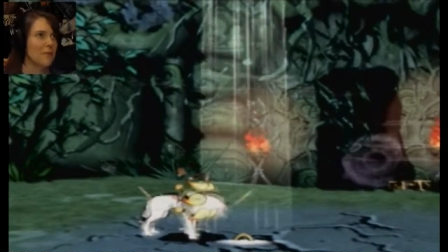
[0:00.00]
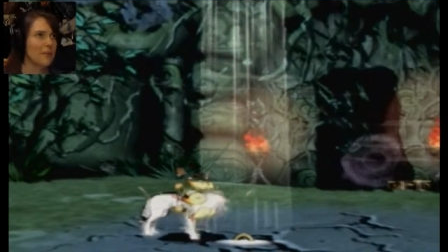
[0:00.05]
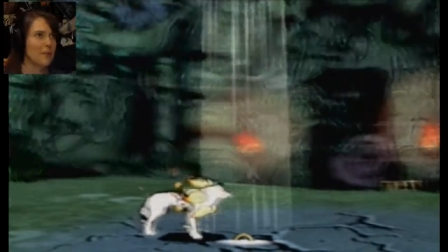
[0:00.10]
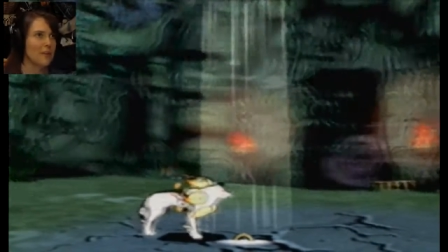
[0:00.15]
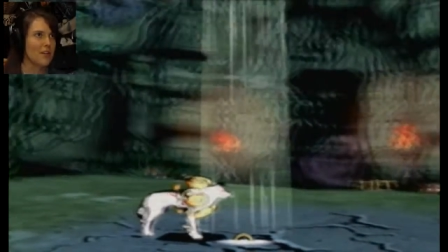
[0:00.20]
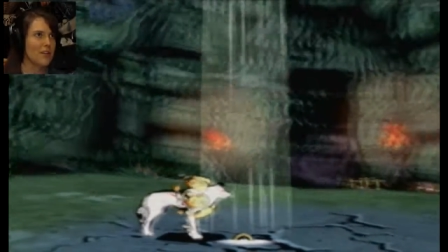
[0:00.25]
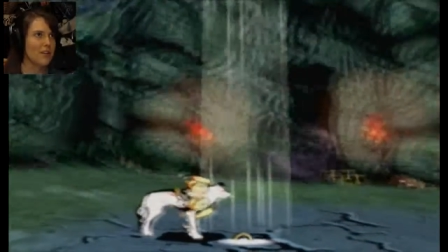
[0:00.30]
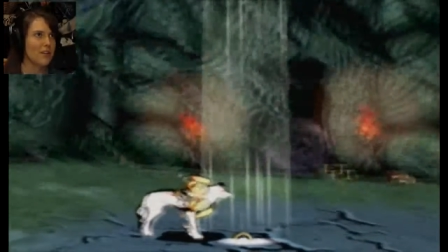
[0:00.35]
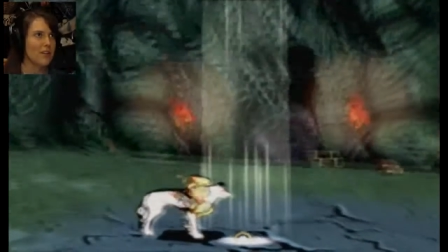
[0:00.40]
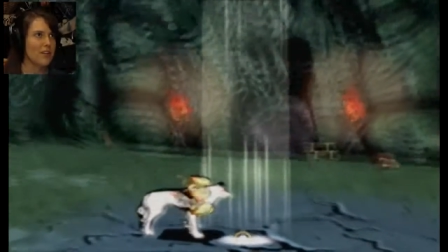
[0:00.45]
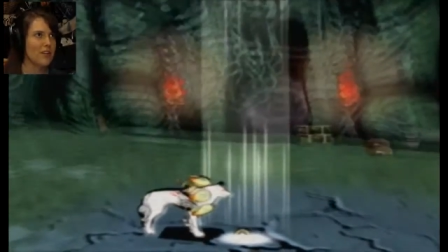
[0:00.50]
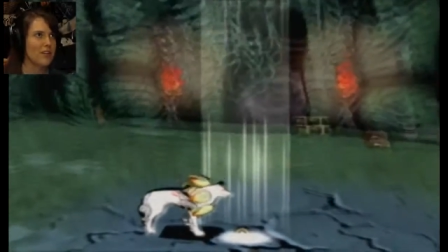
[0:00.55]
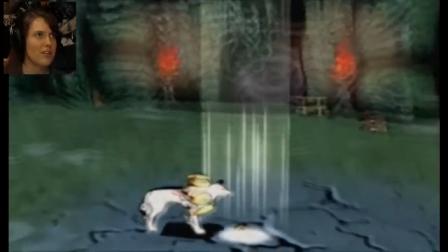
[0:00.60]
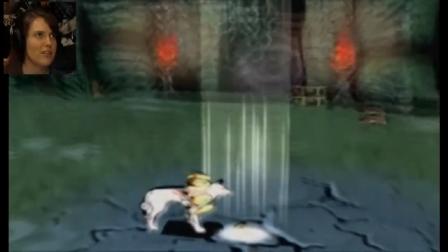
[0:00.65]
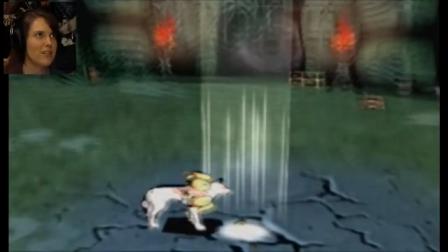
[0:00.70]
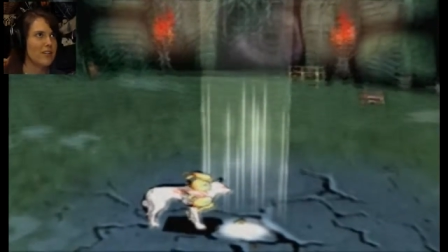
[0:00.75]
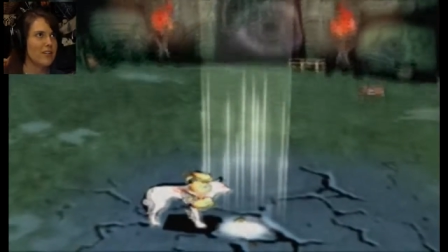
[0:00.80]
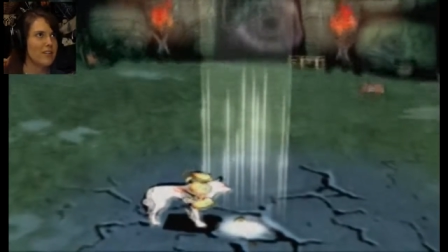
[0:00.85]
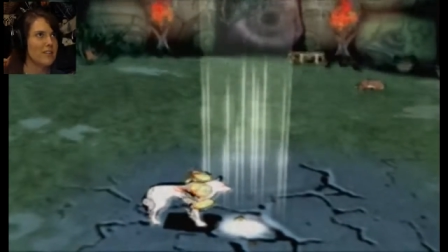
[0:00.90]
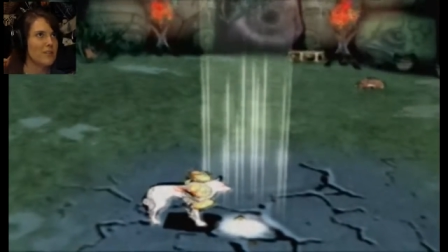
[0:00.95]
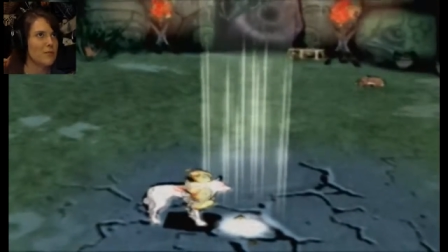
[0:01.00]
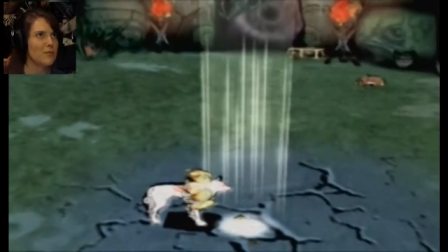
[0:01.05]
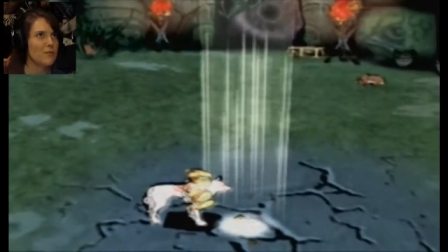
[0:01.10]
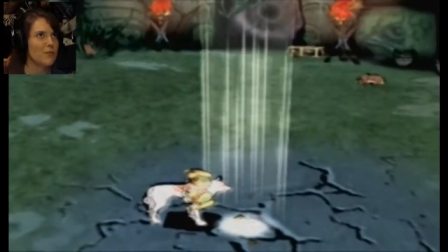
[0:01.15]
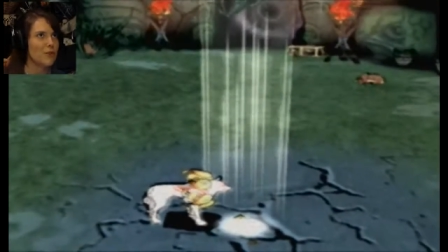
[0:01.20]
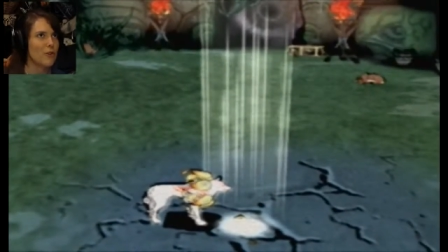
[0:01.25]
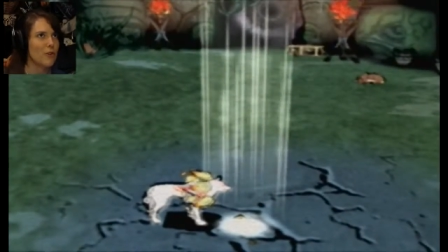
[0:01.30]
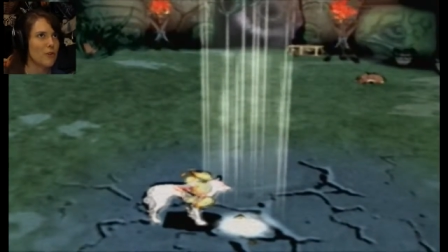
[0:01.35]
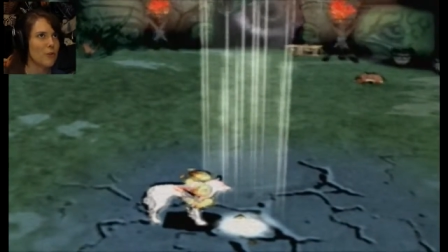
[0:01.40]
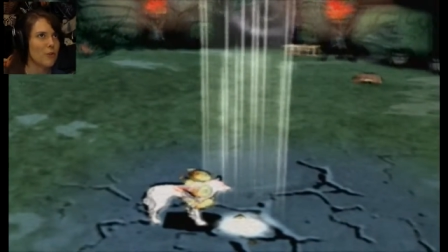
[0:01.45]
But I think in the next
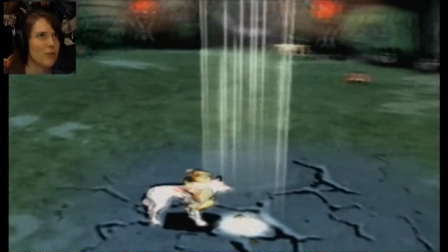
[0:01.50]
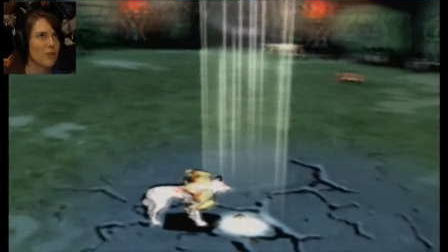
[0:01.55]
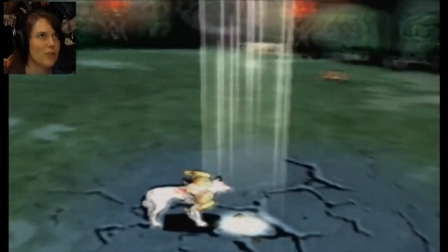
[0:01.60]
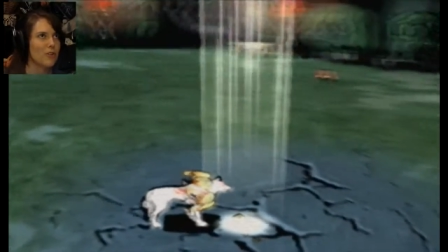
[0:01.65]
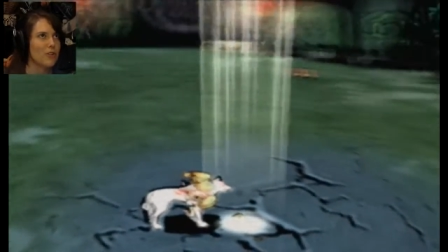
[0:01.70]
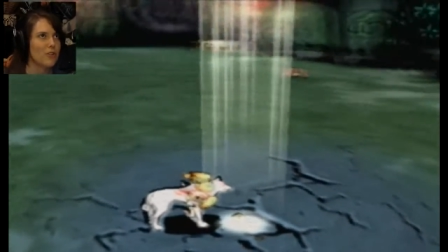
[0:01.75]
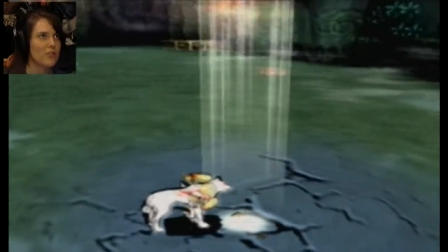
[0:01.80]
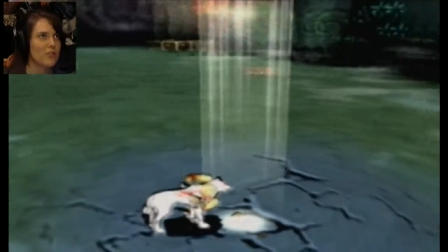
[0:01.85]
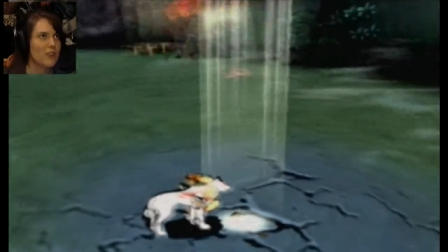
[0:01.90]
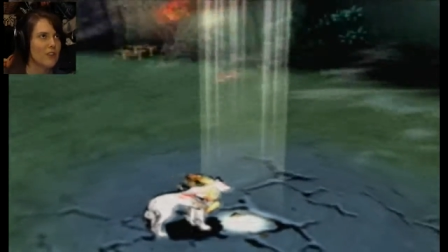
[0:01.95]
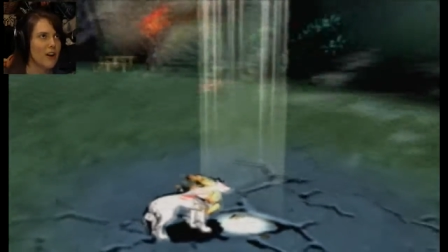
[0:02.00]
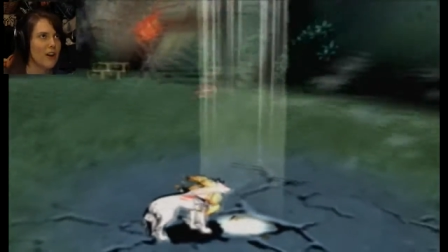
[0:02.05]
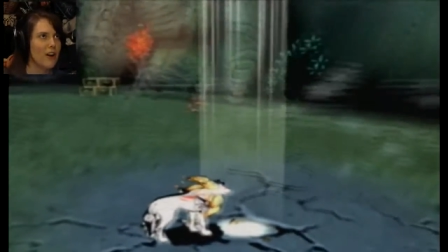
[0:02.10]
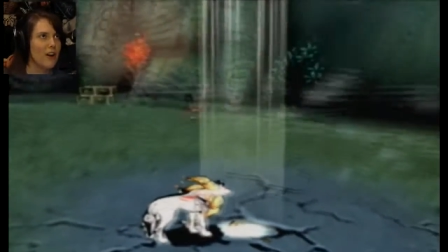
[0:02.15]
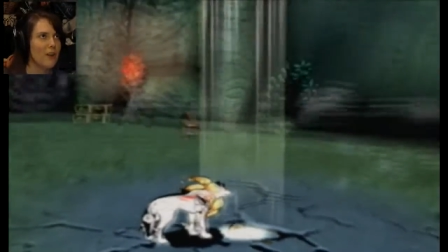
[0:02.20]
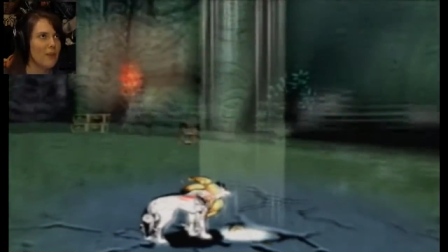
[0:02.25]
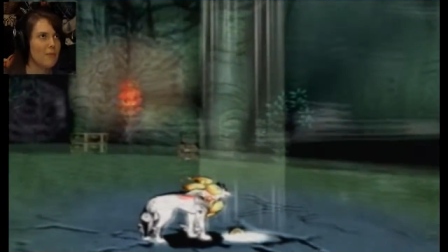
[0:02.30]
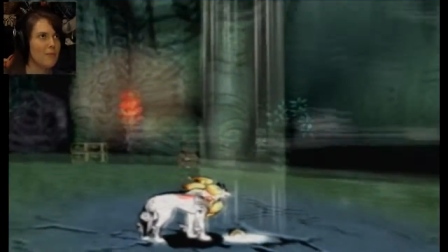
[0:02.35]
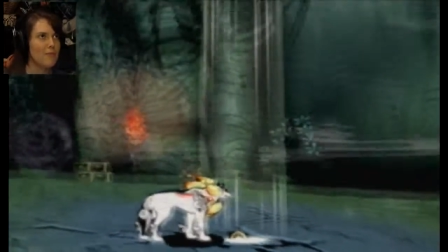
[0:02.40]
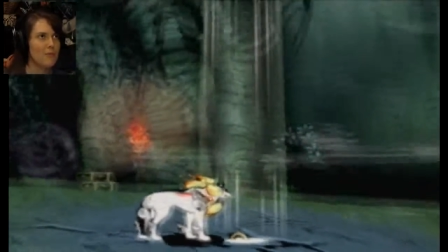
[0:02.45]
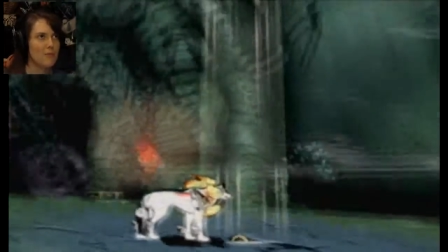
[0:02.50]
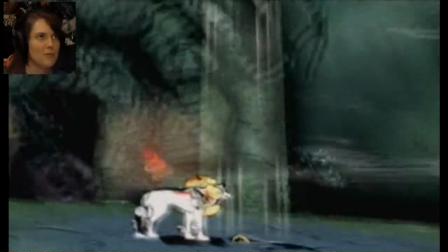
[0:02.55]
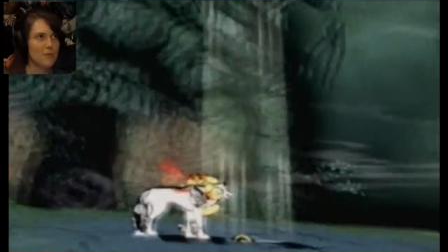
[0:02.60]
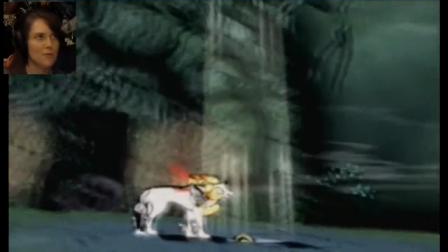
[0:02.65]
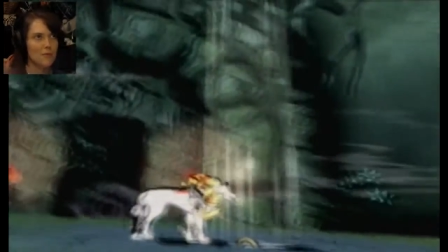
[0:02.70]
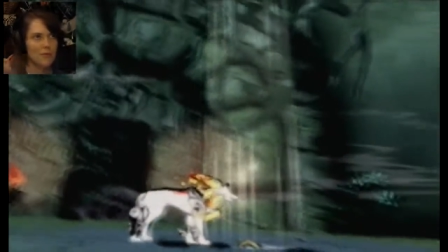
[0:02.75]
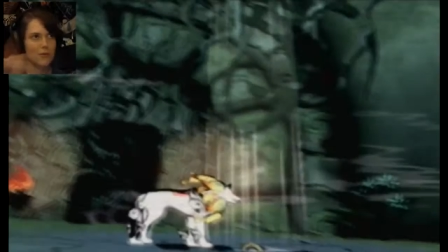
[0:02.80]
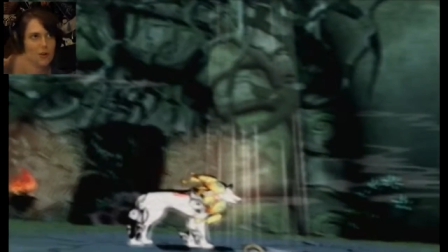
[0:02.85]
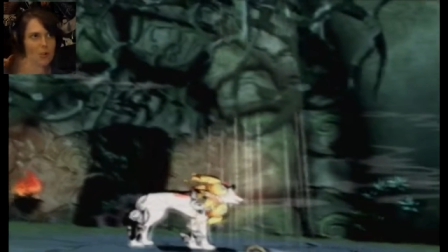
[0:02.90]
episode it'll be a good time to